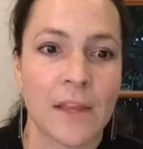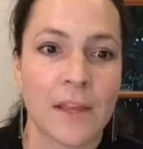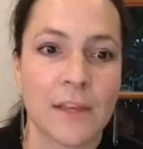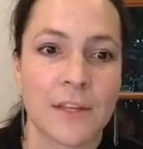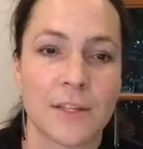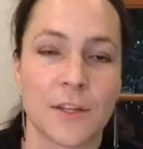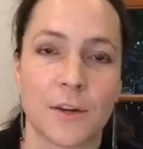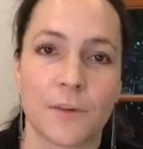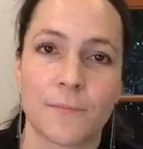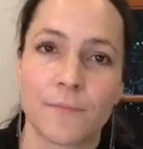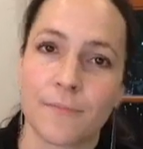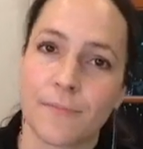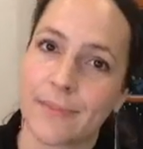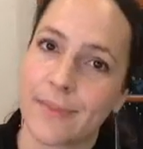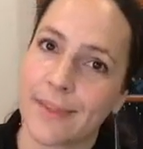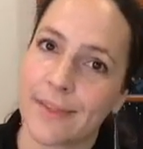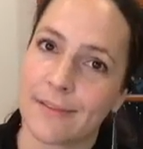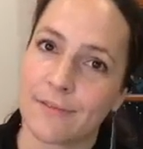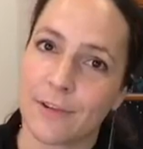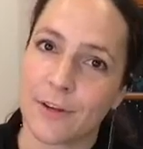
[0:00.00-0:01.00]
So
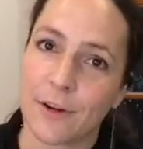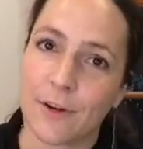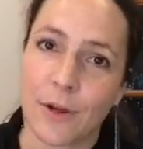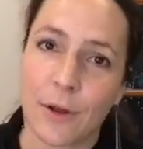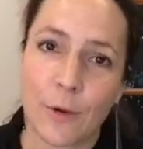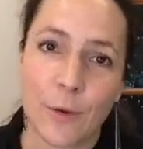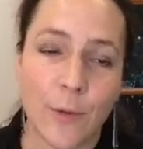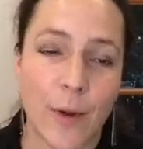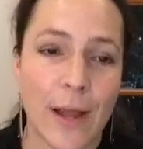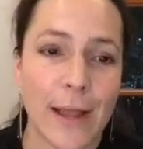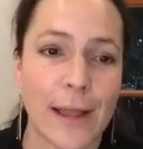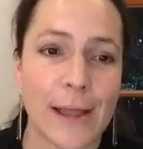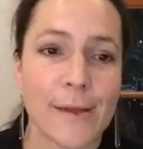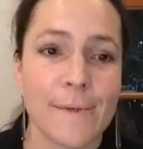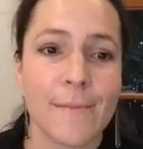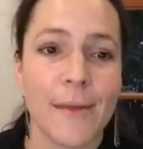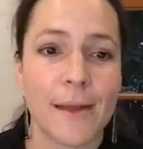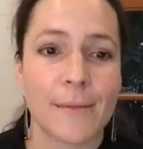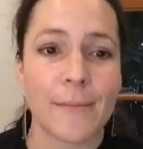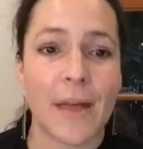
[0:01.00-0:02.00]
if you don't know who I
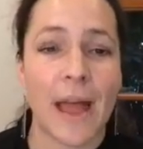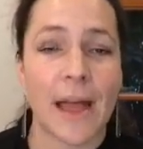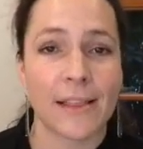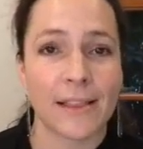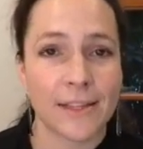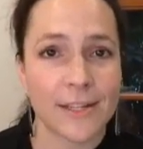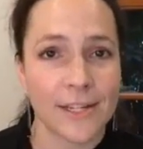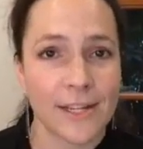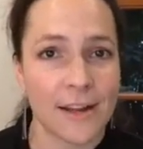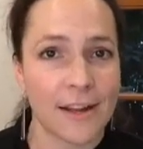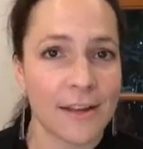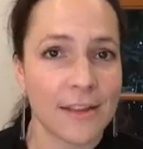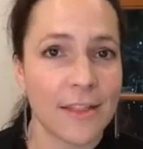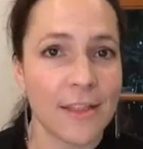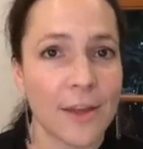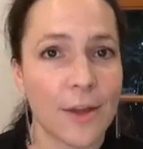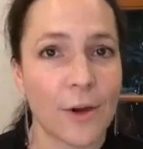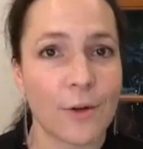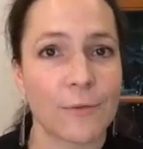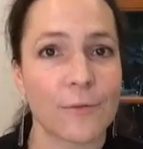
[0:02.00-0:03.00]
am, I'm Helen Todd, the
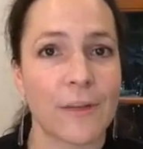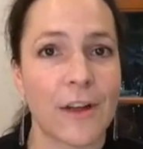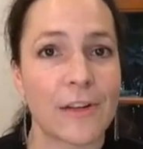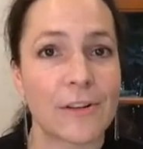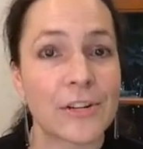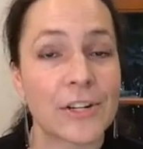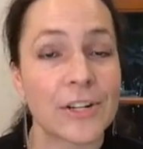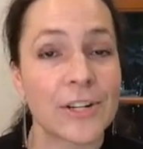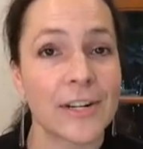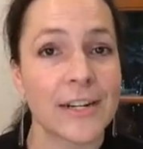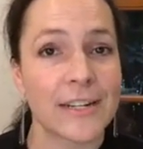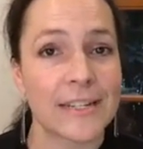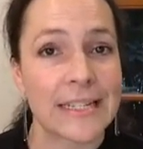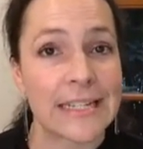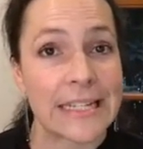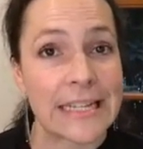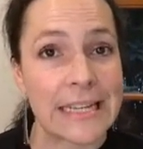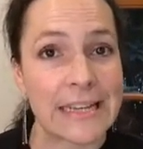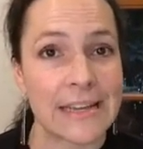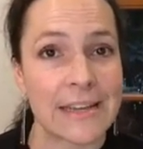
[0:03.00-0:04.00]
co-founder and
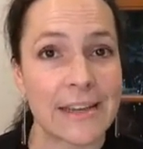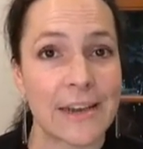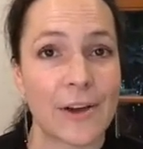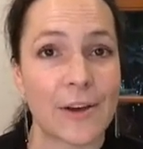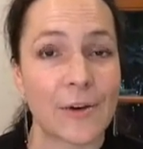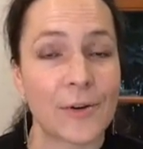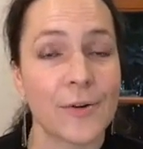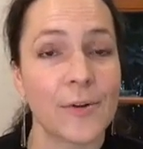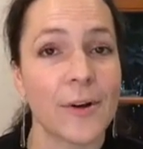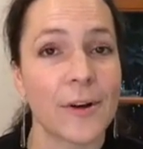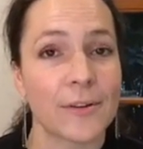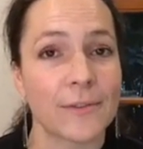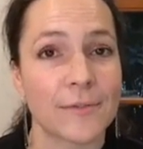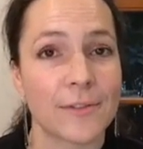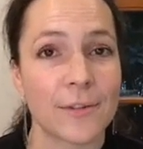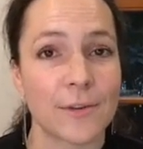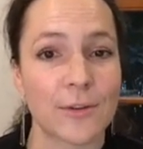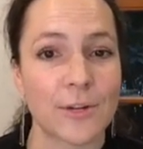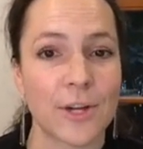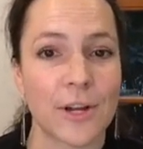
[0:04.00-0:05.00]
CEO of
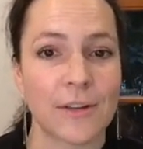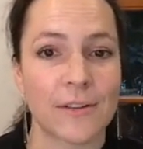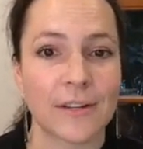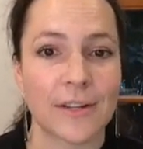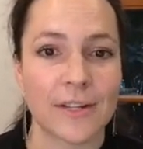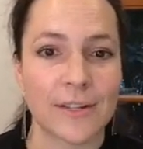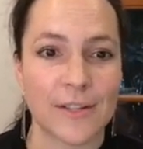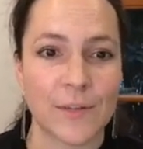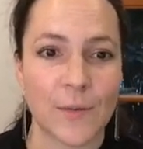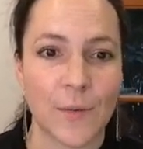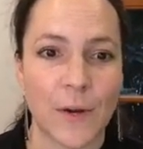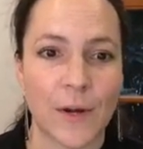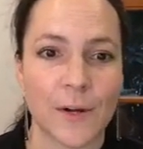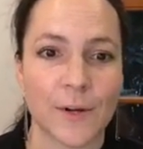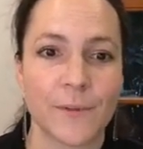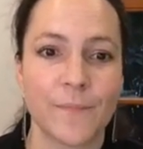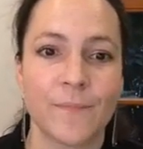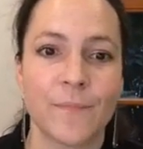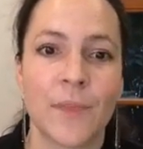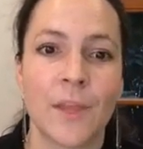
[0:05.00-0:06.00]
Sociality
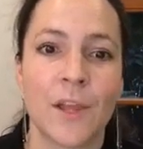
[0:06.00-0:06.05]
Squared.